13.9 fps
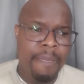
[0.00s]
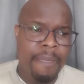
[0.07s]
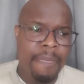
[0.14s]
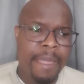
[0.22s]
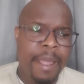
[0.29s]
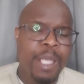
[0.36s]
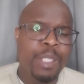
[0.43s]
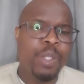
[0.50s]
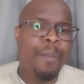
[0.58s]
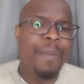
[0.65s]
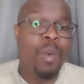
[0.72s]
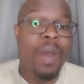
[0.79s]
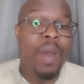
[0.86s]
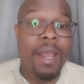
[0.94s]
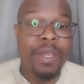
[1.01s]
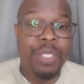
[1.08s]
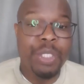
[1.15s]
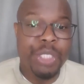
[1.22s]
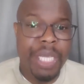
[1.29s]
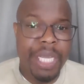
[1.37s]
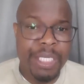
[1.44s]
So, but what are you
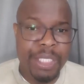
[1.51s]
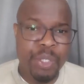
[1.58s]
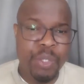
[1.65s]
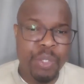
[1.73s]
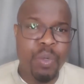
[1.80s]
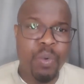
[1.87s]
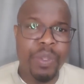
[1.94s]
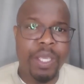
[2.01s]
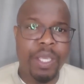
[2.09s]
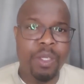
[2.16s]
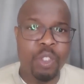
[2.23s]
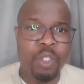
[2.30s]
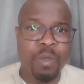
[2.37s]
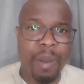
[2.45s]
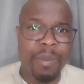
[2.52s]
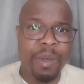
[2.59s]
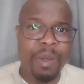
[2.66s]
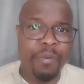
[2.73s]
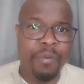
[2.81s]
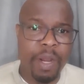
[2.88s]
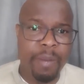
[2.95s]
intending to do with the YouTube? I mean, you've
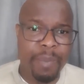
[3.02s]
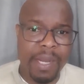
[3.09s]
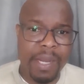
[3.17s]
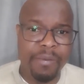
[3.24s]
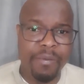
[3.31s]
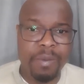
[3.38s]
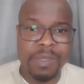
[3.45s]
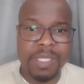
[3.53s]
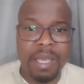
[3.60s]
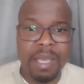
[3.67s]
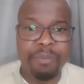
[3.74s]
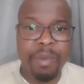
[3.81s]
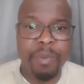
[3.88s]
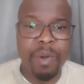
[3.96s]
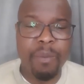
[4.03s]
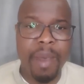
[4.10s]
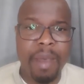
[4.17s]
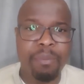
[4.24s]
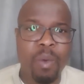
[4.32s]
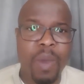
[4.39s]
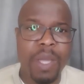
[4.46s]
got a platform. Some people might
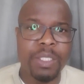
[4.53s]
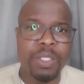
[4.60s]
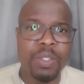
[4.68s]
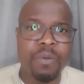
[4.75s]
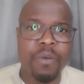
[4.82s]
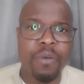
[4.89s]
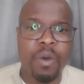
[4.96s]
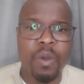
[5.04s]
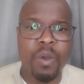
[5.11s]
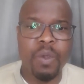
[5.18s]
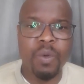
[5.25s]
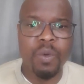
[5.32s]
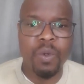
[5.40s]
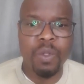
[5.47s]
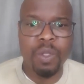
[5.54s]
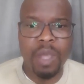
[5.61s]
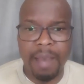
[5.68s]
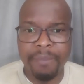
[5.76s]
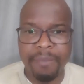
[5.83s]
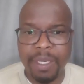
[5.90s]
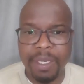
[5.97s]
be wanting to follow you. I
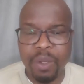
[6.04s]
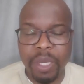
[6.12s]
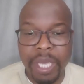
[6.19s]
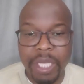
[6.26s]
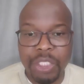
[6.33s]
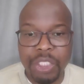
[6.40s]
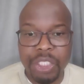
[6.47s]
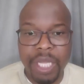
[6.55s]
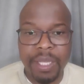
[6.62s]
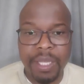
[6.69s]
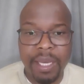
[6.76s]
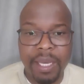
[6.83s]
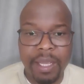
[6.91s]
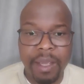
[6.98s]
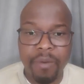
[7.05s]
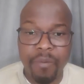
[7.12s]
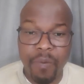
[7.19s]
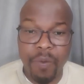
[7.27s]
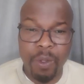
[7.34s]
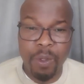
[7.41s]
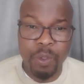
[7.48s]
mean, you can share the link for
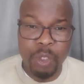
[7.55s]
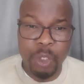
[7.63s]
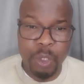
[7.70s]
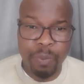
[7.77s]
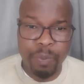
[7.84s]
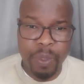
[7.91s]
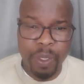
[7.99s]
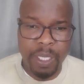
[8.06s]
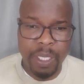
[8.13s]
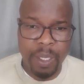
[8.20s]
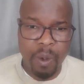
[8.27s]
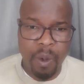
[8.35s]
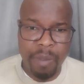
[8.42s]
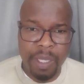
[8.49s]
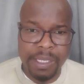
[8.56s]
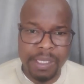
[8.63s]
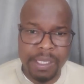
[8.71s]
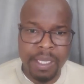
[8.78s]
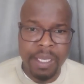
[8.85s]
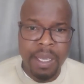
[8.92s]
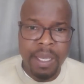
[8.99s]
your YouTube on the comments.
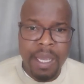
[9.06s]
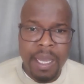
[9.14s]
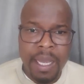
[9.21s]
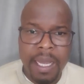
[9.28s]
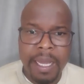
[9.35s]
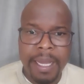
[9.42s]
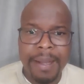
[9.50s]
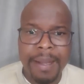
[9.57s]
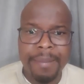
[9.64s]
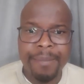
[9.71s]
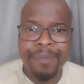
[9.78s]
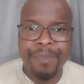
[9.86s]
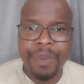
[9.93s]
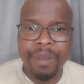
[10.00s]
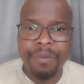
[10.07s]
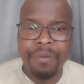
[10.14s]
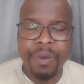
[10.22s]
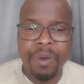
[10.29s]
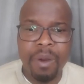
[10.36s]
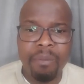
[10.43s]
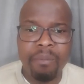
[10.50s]
If you
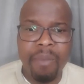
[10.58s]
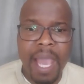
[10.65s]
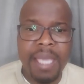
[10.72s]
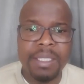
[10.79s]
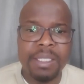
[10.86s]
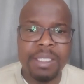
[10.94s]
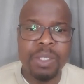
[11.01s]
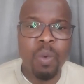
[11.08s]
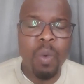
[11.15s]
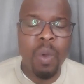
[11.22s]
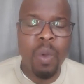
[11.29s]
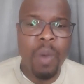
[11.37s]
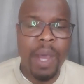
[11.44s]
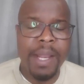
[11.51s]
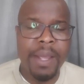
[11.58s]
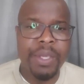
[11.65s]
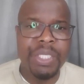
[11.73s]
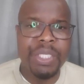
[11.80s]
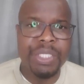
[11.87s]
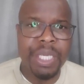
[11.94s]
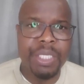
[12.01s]
don't mind, what are you
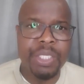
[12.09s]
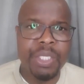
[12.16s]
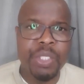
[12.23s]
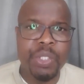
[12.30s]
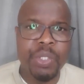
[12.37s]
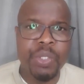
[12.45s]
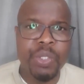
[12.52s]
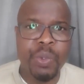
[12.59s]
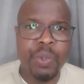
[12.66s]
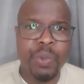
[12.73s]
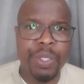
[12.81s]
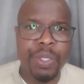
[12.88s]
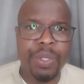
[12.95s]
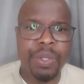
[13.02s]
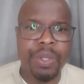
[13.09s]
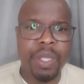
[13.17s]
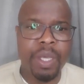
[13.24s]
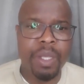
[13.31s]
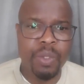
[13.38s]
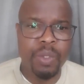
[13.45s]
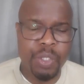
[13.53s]
intending to do with the
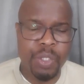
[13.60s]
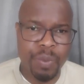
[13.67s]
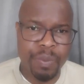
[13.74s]
YouTube?